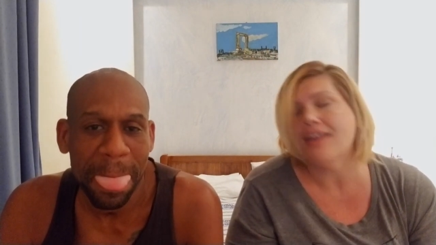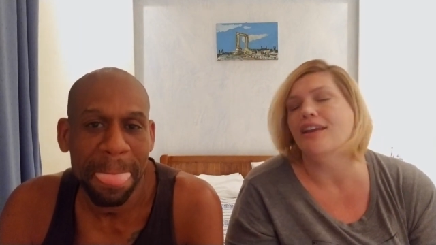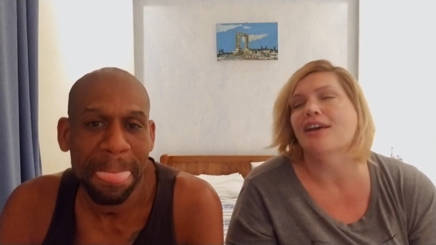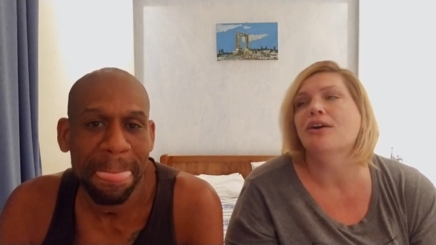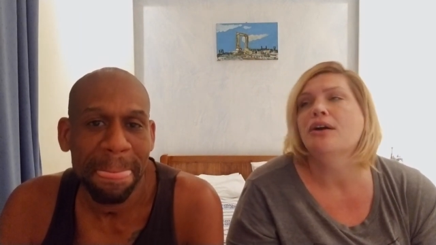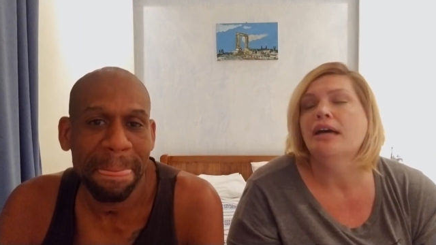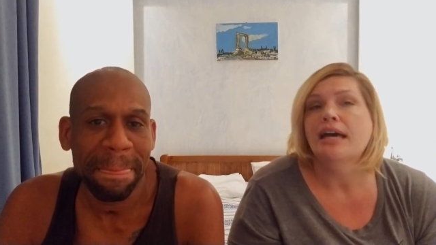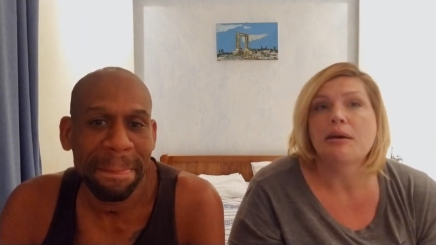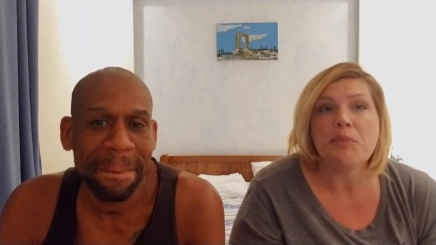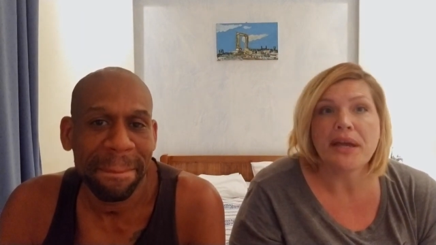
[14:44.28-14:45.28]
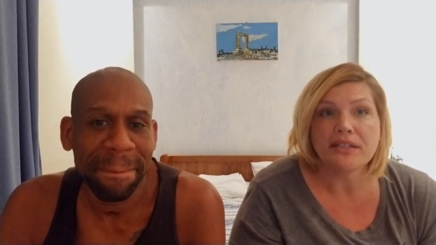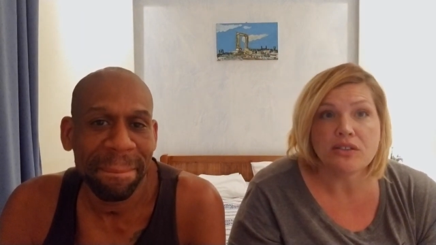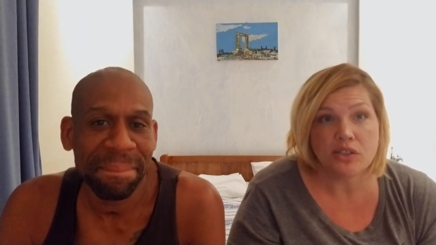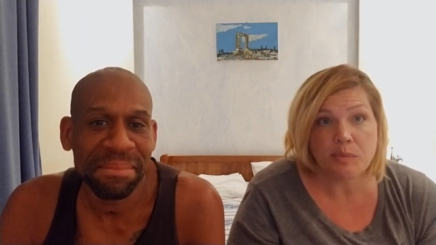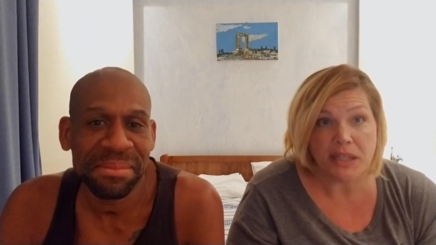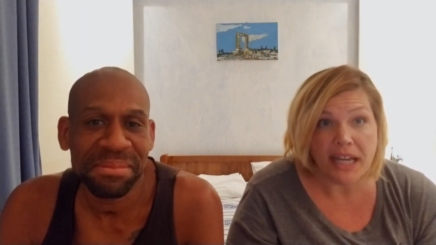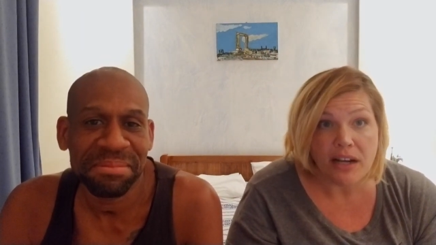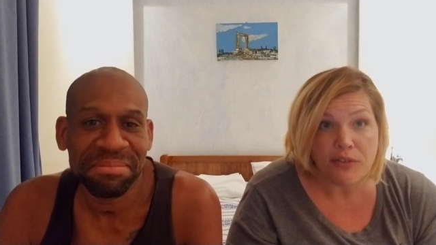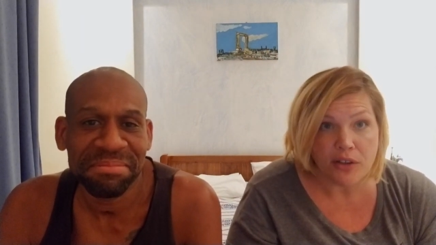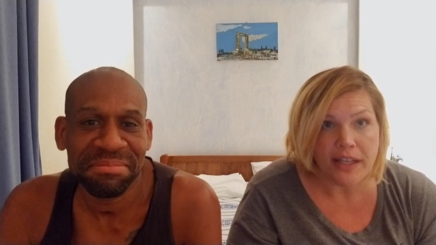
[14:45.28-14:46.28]
Speaker 1: you know." I'm like, "So just be
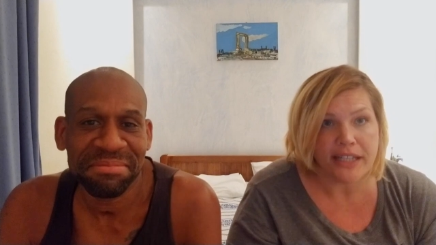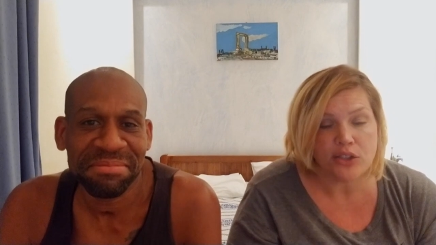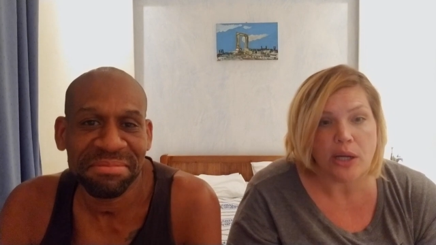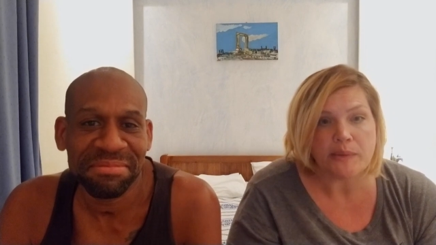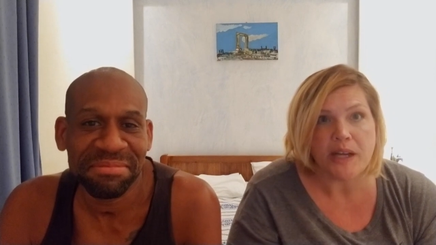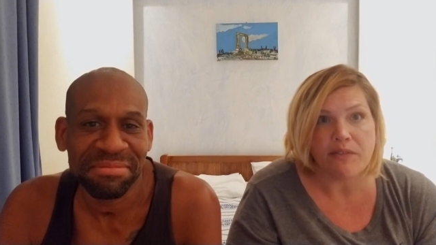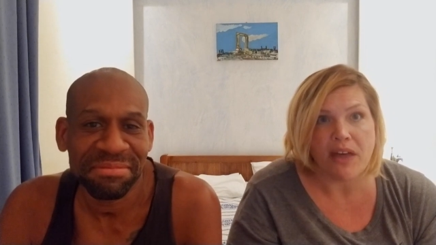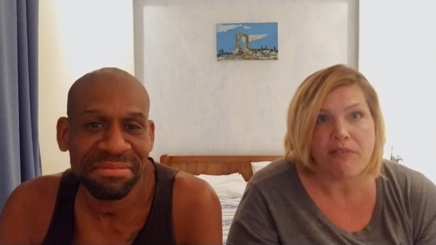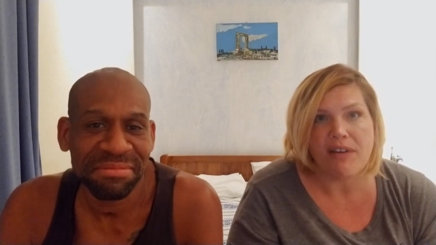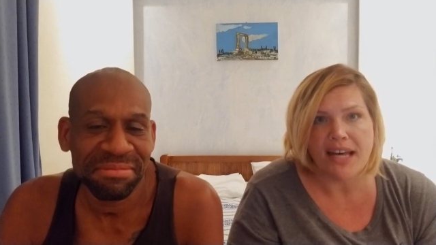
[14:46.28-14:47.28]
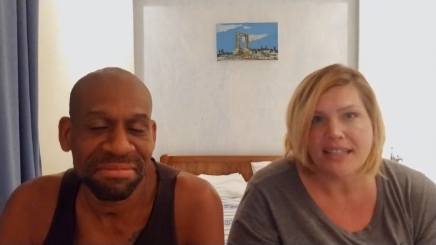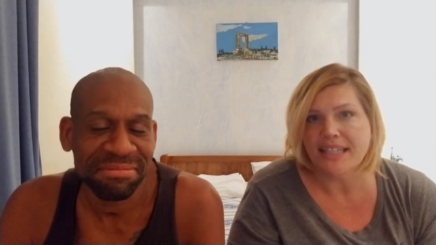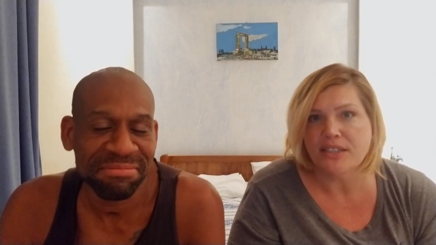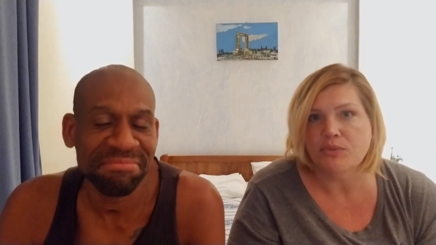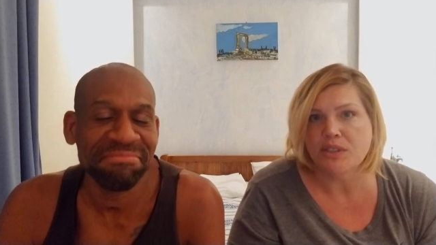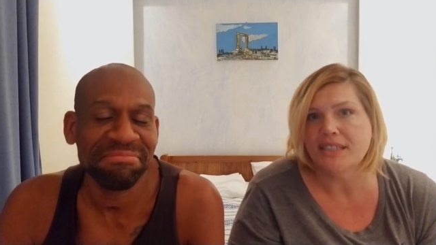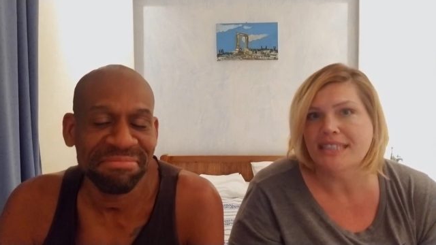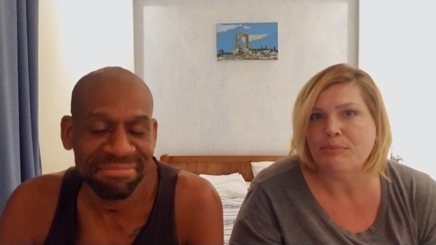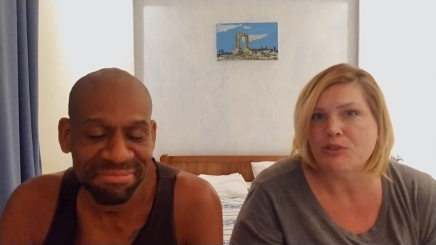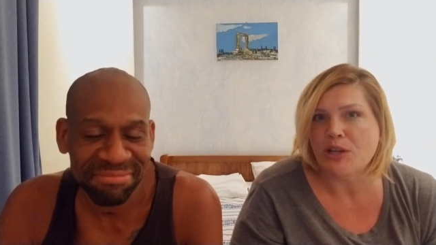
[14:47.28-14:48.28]
careful. Like it drops off that fat. Like it's really mm.
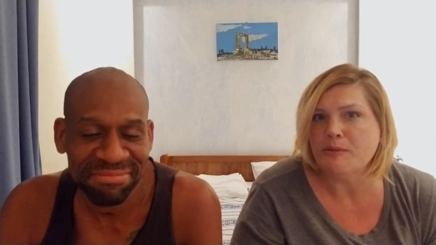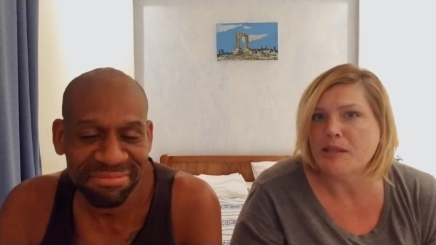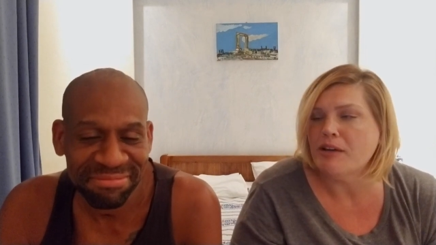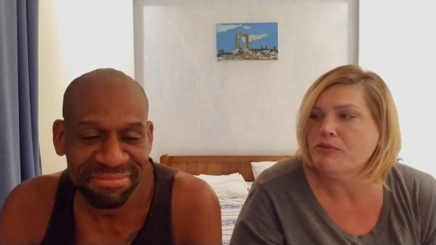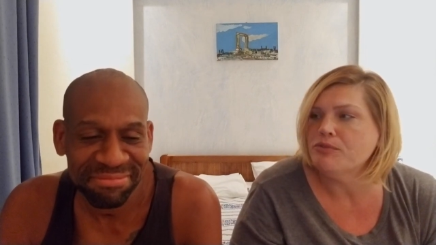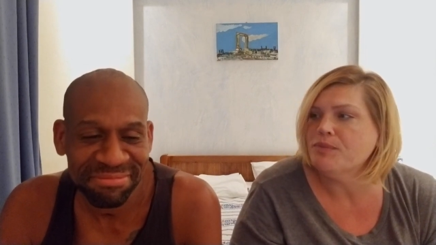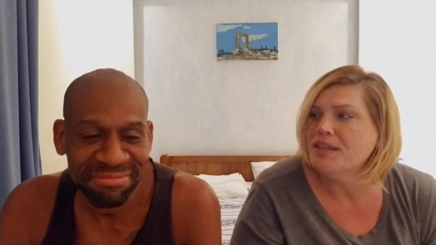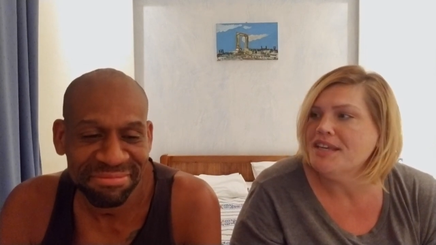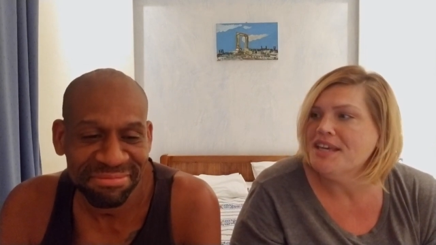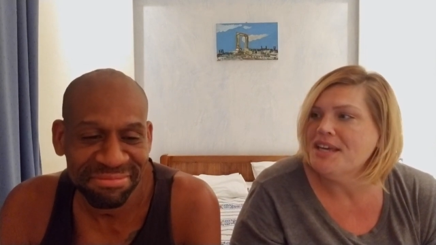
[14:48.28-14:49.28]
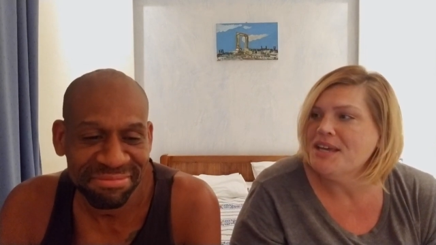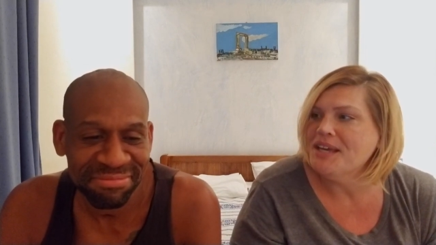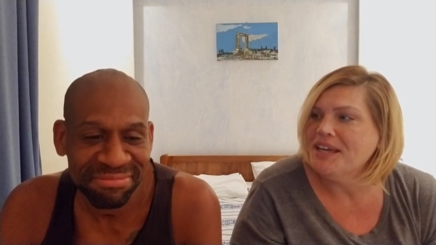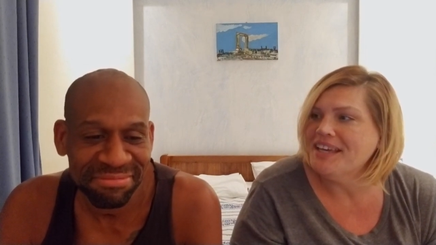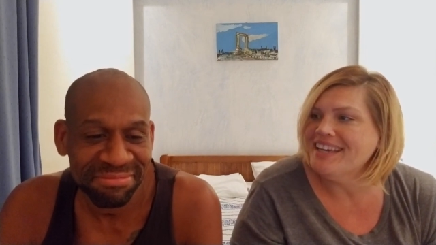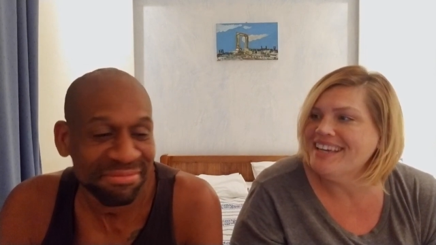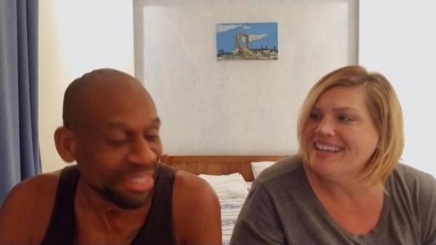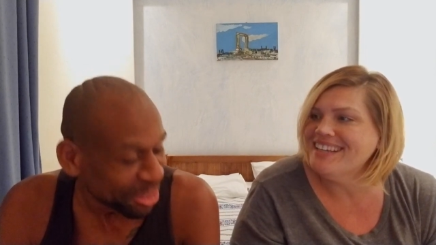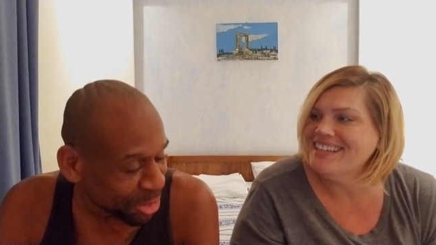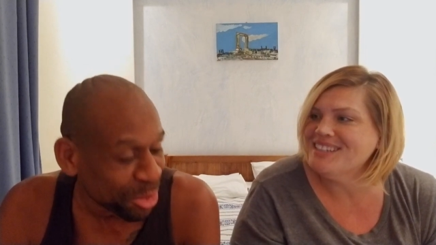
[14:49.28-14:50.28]
deep. It drops off."
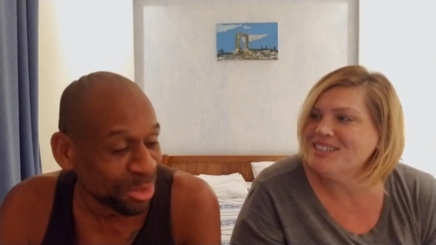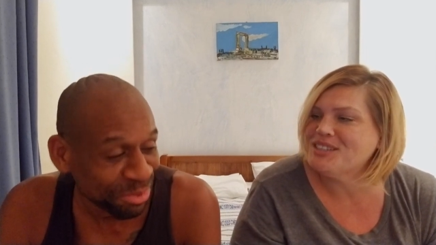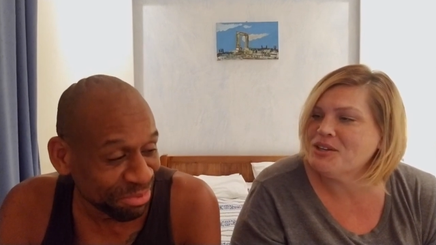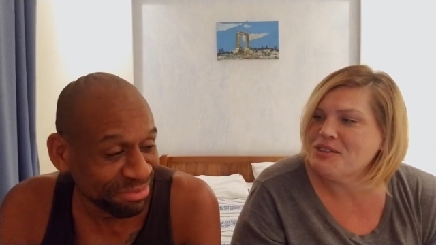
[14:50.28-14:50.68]
Speaker 2: That's true. So